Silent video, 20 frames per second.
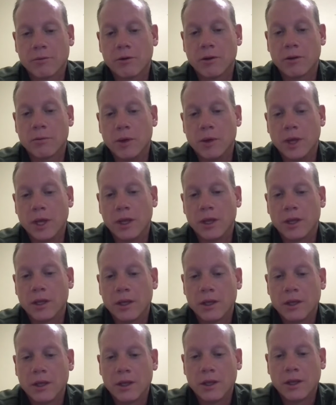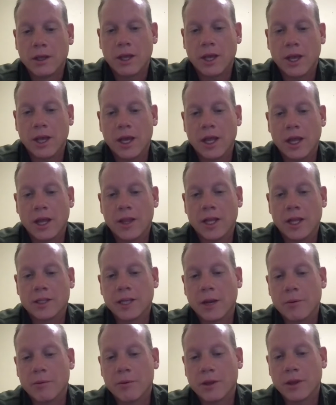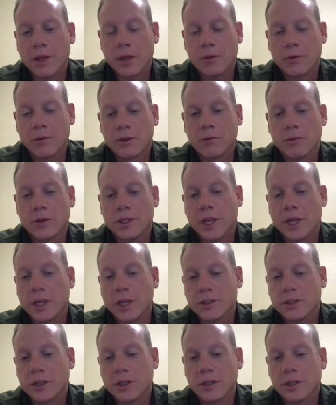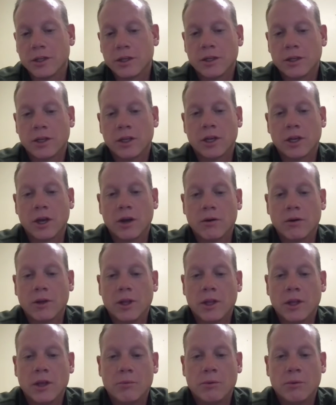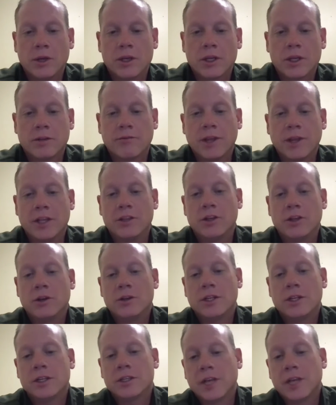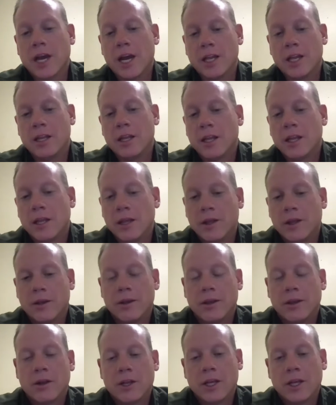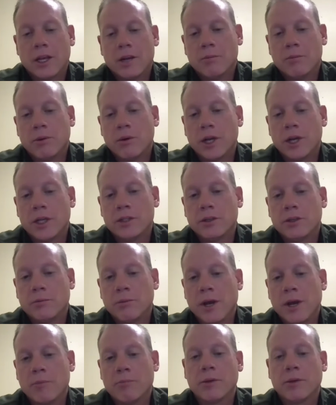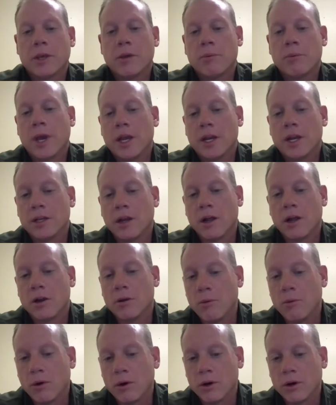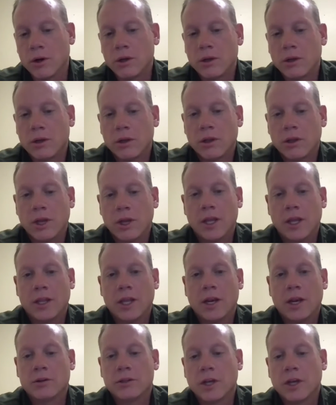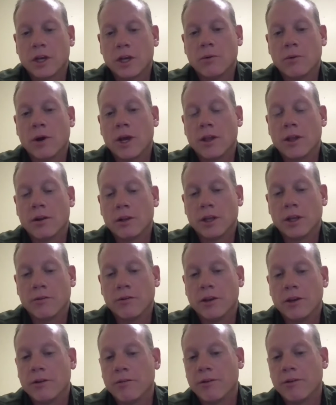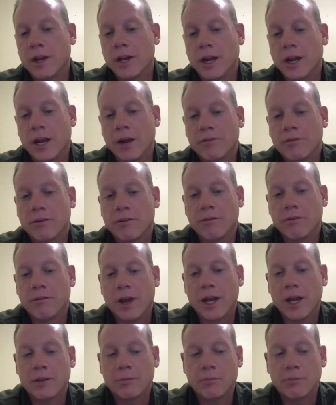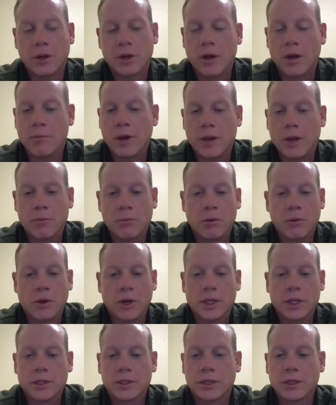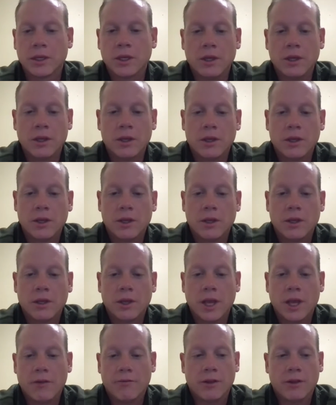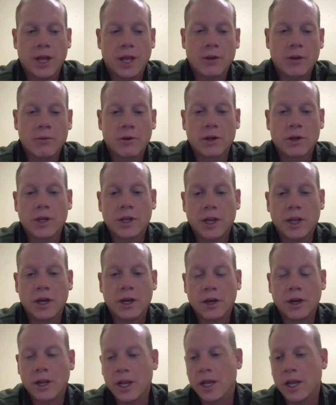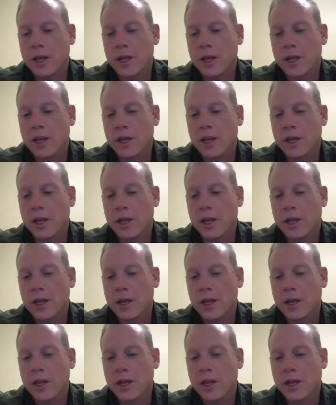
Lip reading: with me and that type of thing with the retention, you know, because if they do decide, you know, you get employees who might get paid $1 more and they don't tell you why they're leaving, you find out after the fact. But all my employees, hey, if you like working here